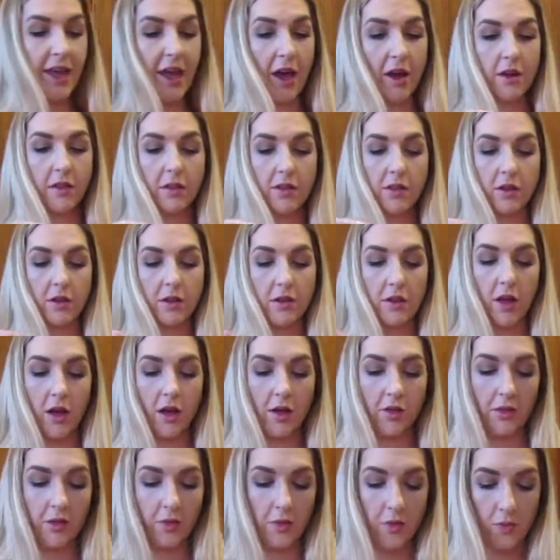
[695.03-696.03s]
out of the
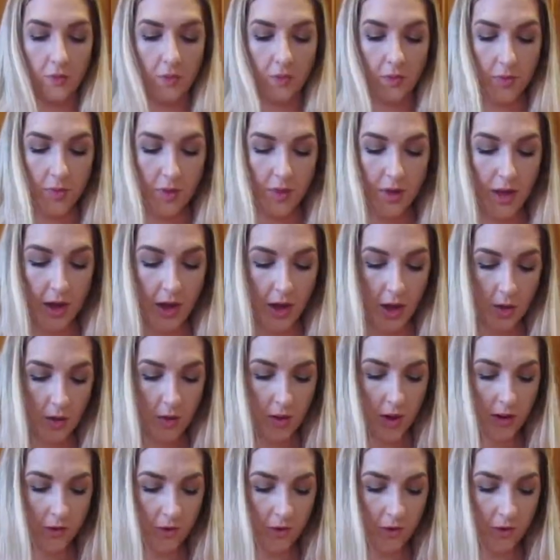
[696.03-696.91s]
cloth. Now,